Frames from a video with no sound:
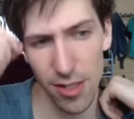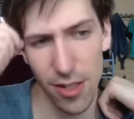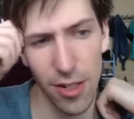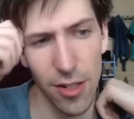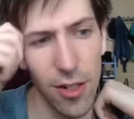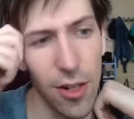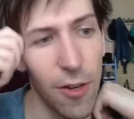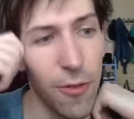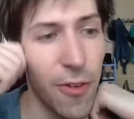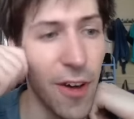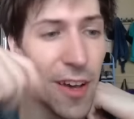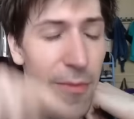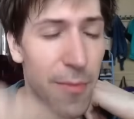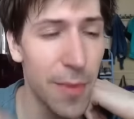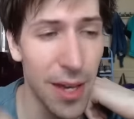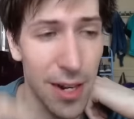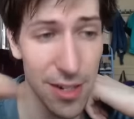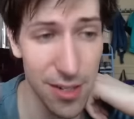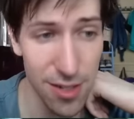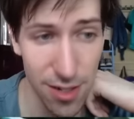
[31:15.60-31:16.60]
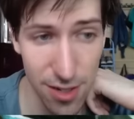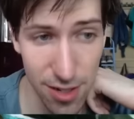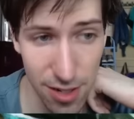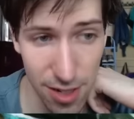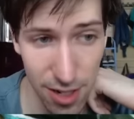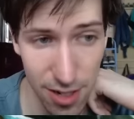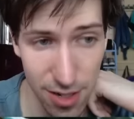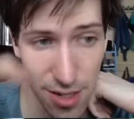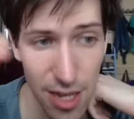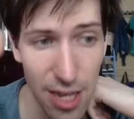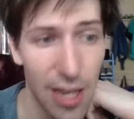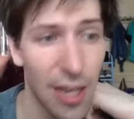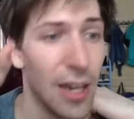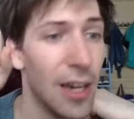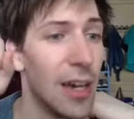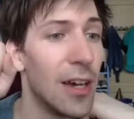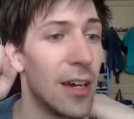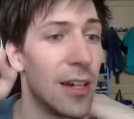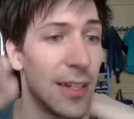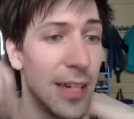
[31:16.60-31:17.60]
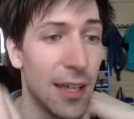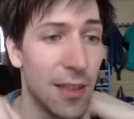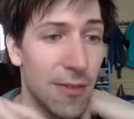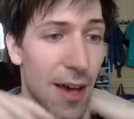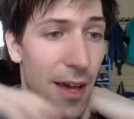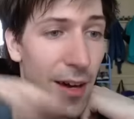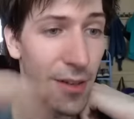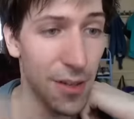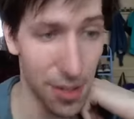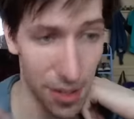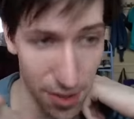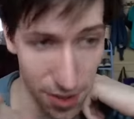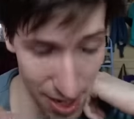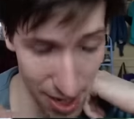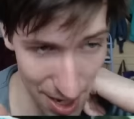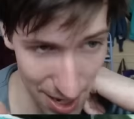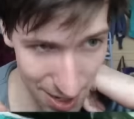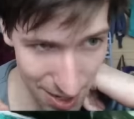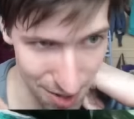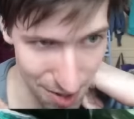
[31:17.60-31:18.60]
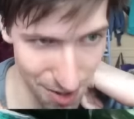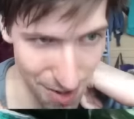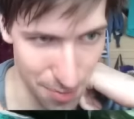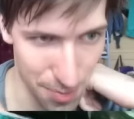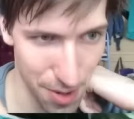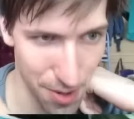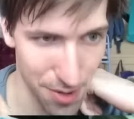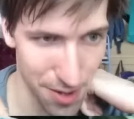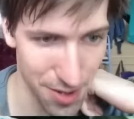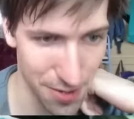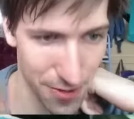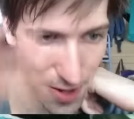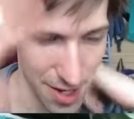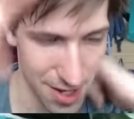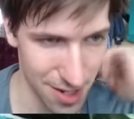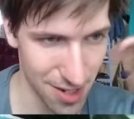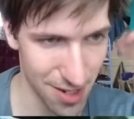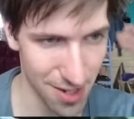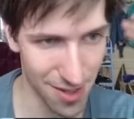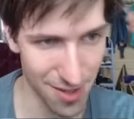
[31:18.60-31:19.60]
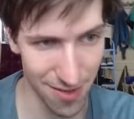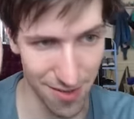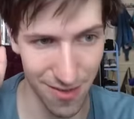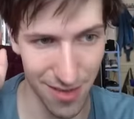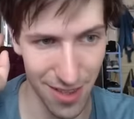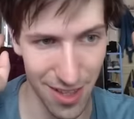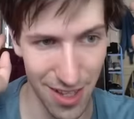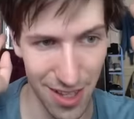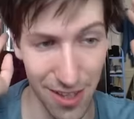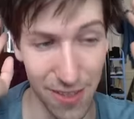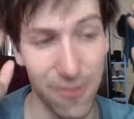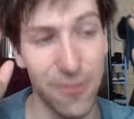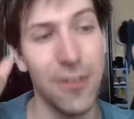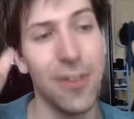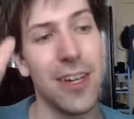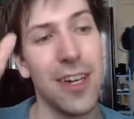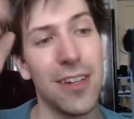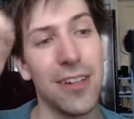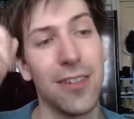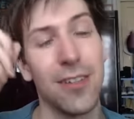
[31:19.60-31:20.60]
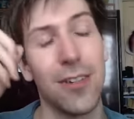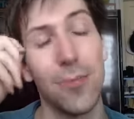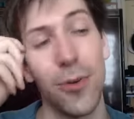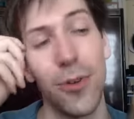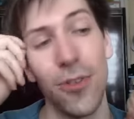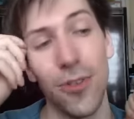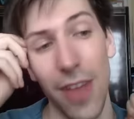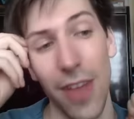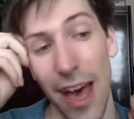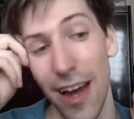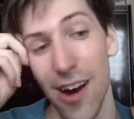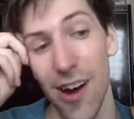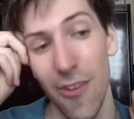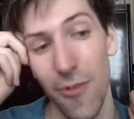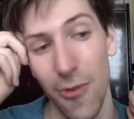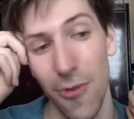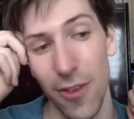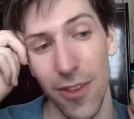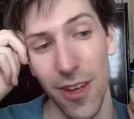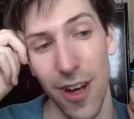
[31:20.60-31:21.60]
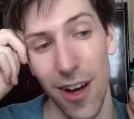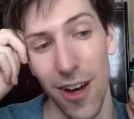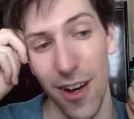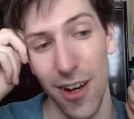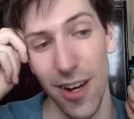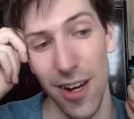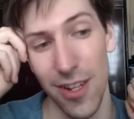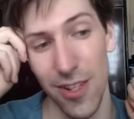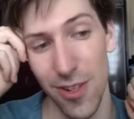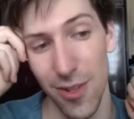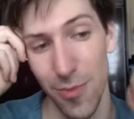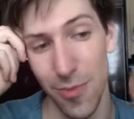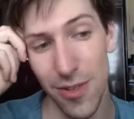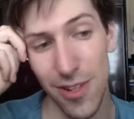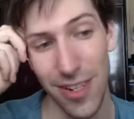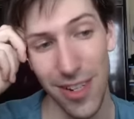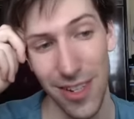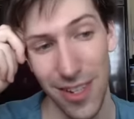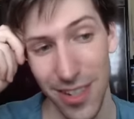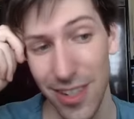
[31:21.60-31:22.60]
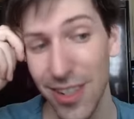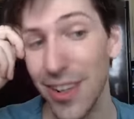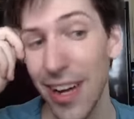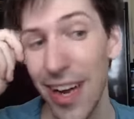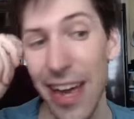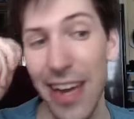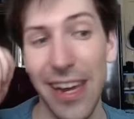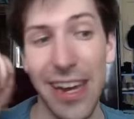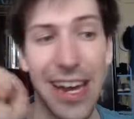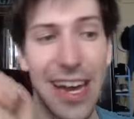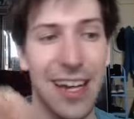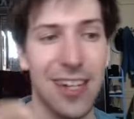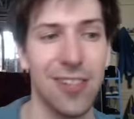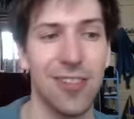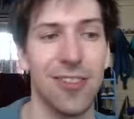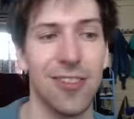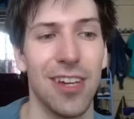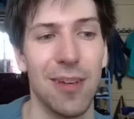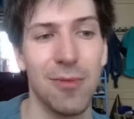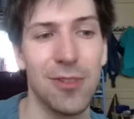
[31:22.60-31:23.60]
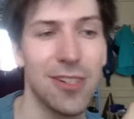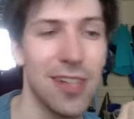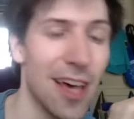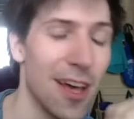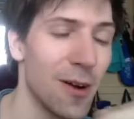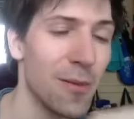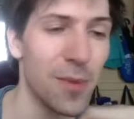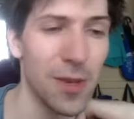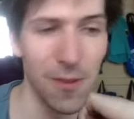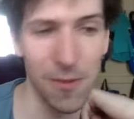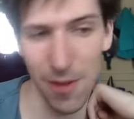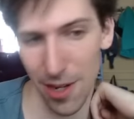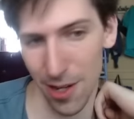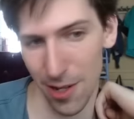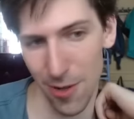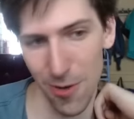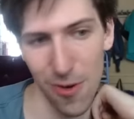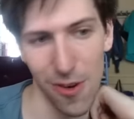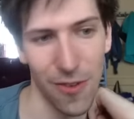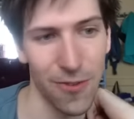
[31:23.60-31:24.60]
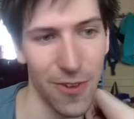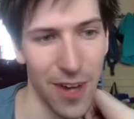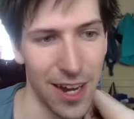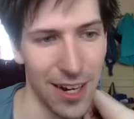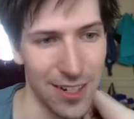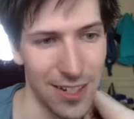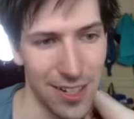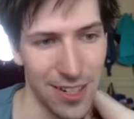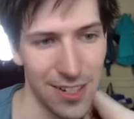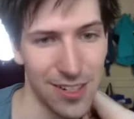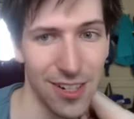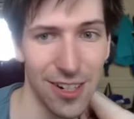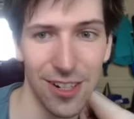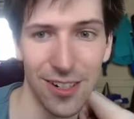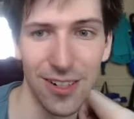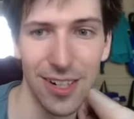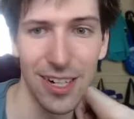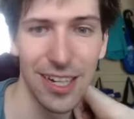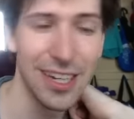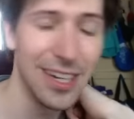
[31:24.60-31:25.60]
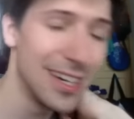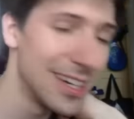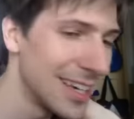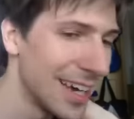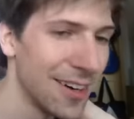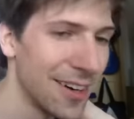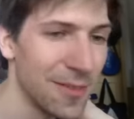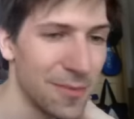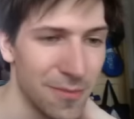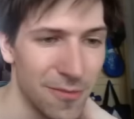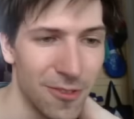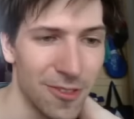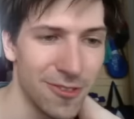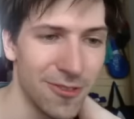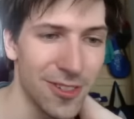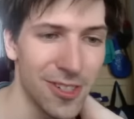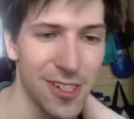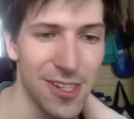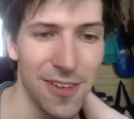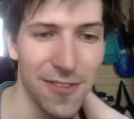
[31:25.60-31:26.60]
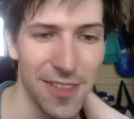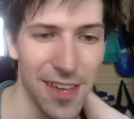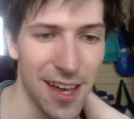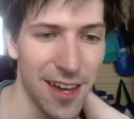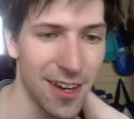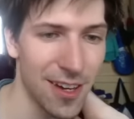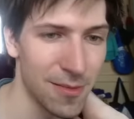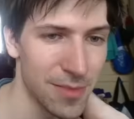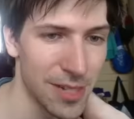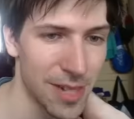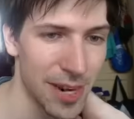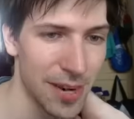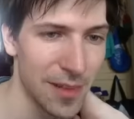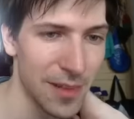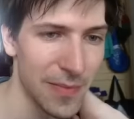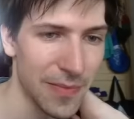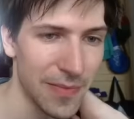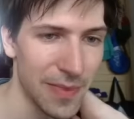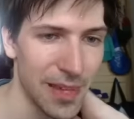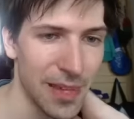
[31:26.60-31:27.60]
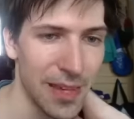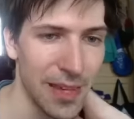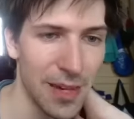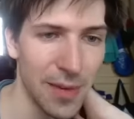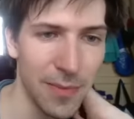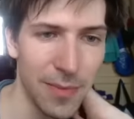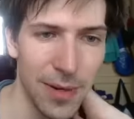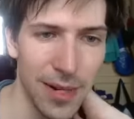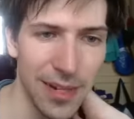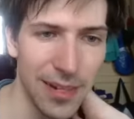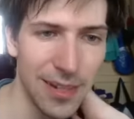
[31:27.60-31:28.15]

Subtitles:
5 mana 6/6 Death Rattle heal 8 to your opponent's face. If you get to pull that off with the Arcanine Soul Priest and deal 8 extra damage, that'll be a really cool effect. So yeah, we'll see if that comes out. But